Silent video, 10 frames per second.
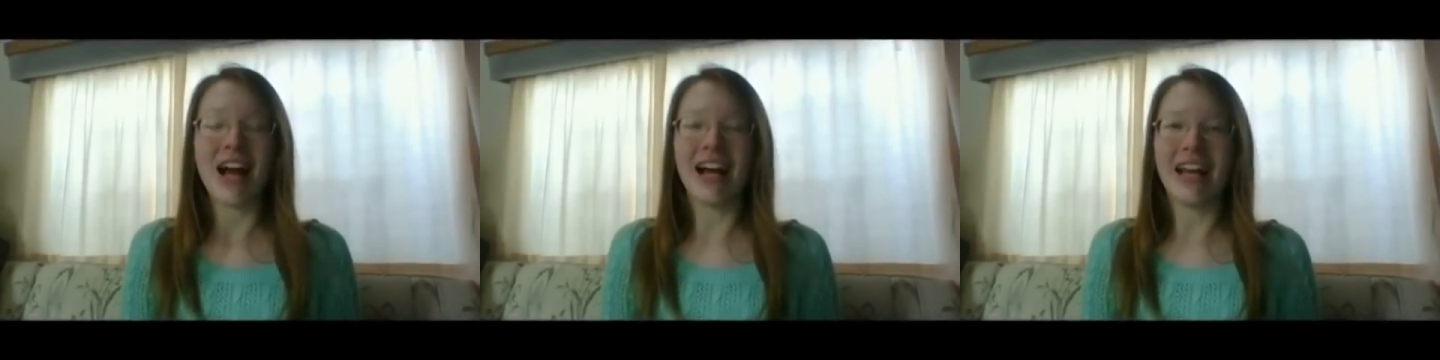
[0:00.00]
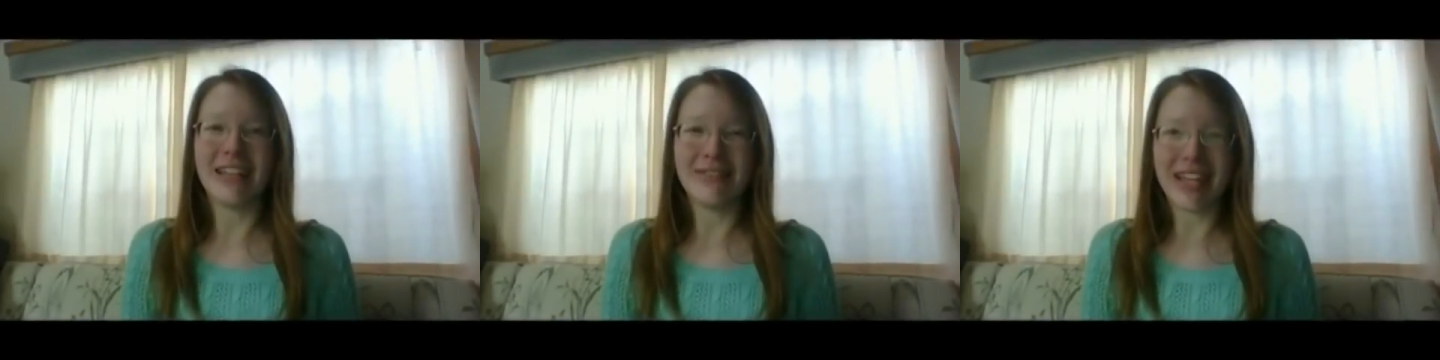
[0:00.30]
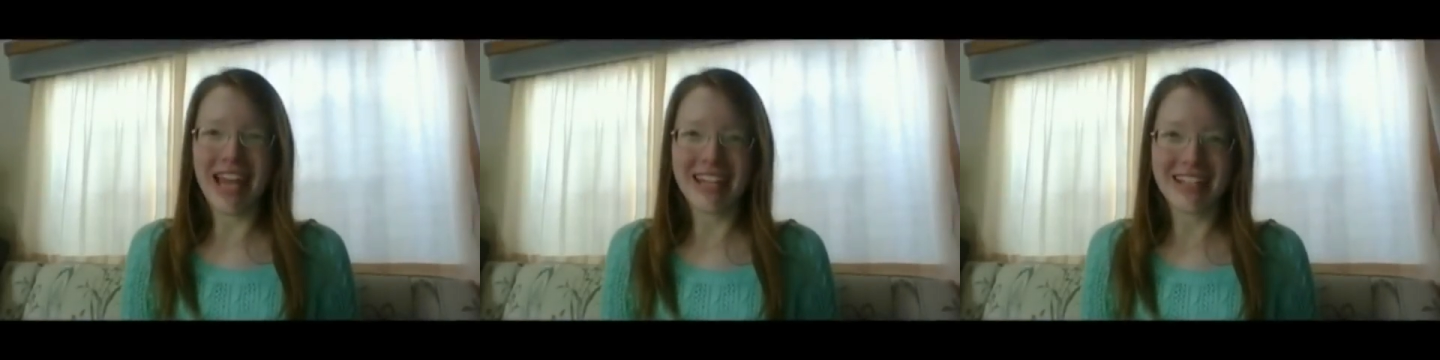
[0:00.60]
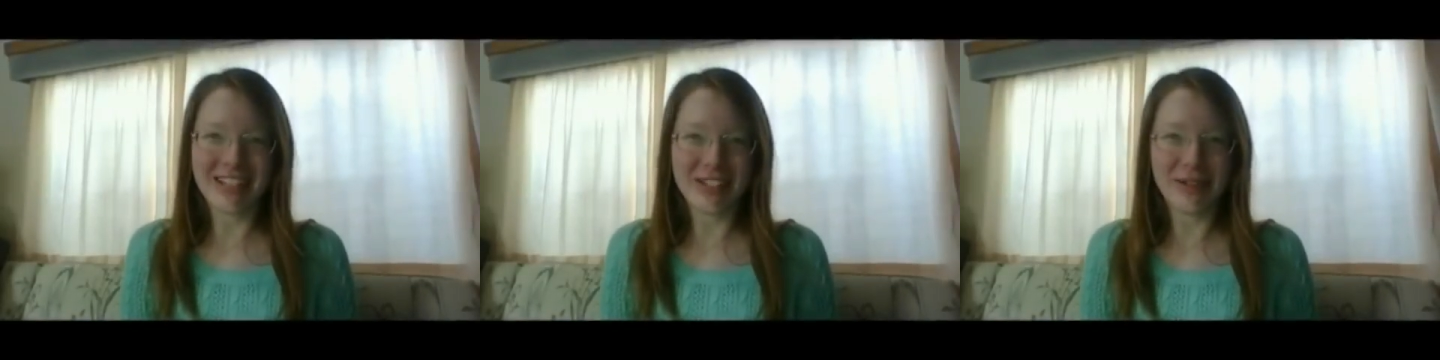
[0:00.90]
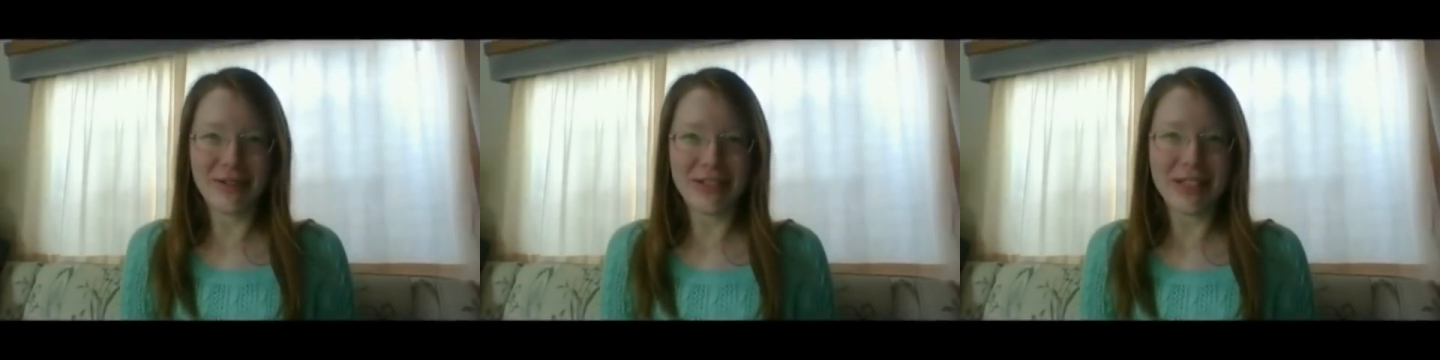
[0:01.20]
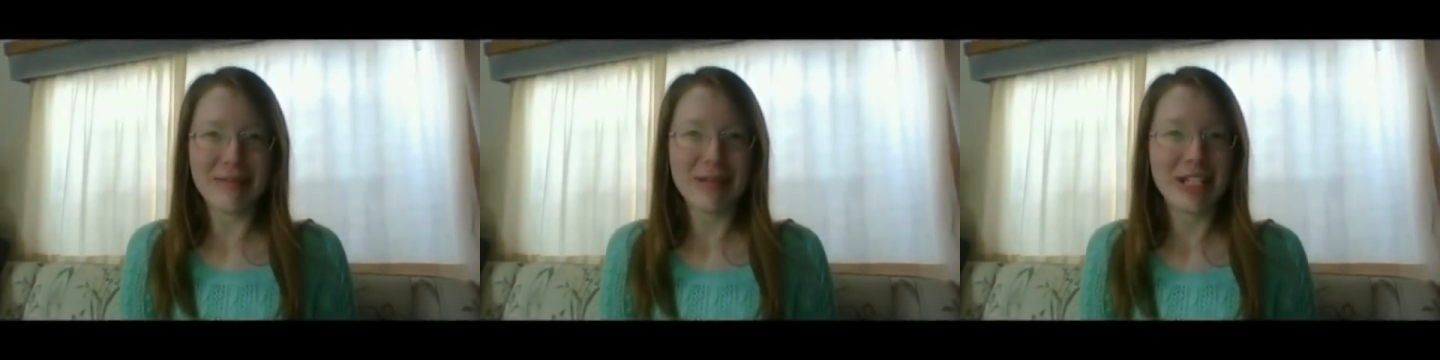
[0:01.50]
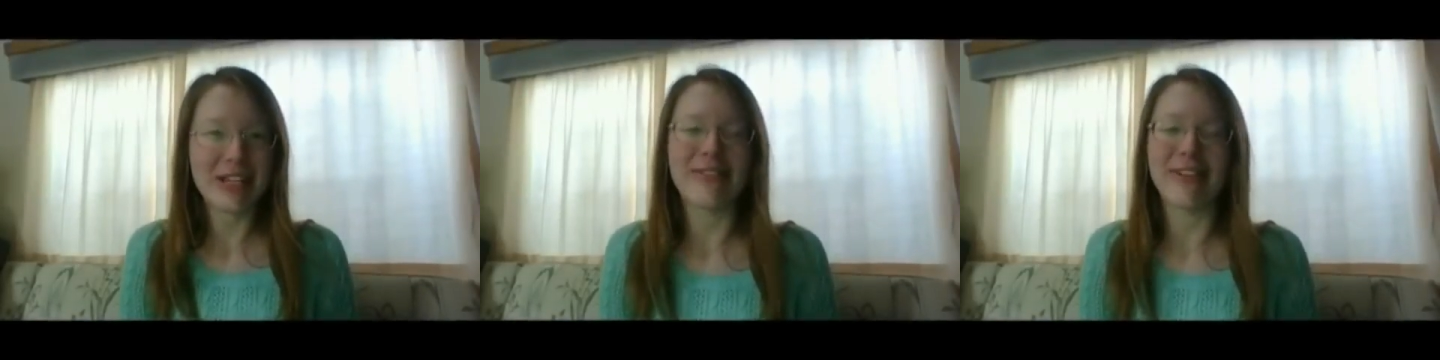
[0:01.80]
I live in Canada, so if you see me
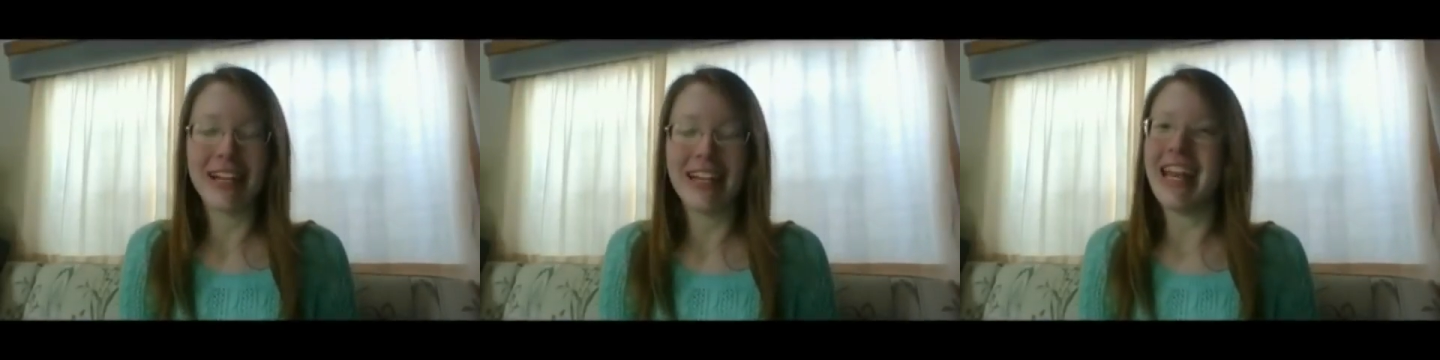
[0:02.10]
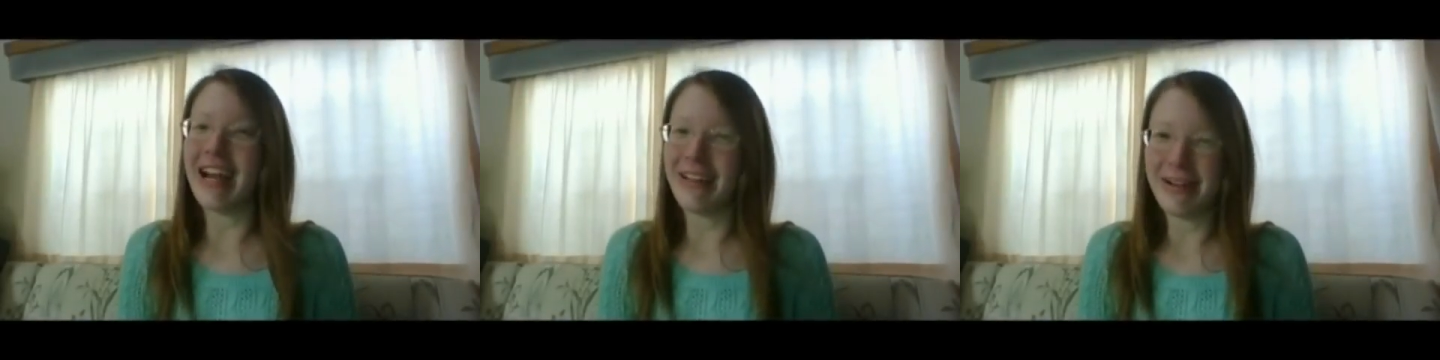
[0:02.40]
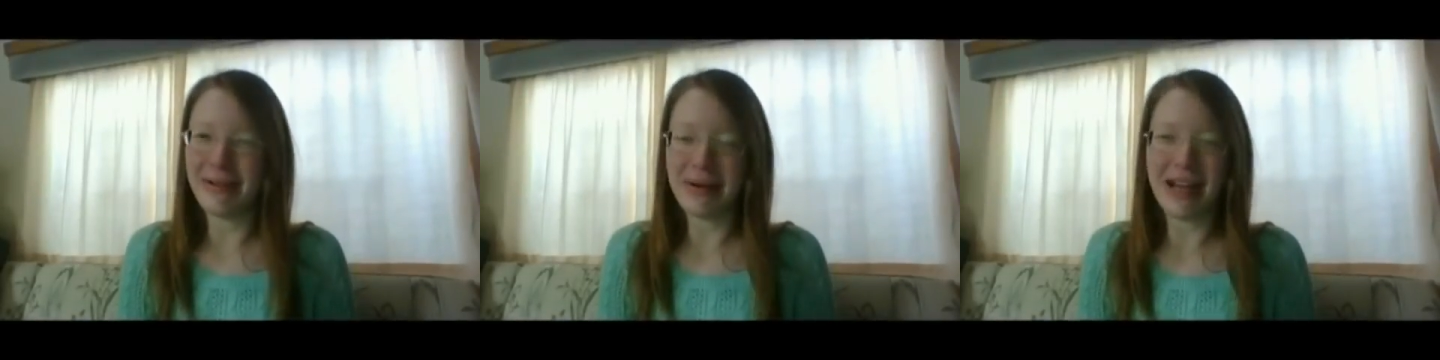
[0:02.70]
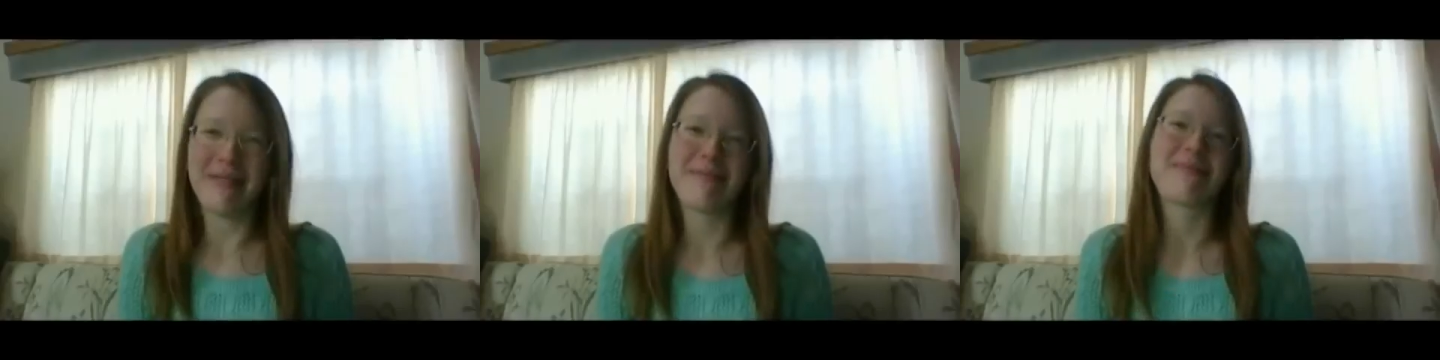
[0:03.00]
shivering, now you know why.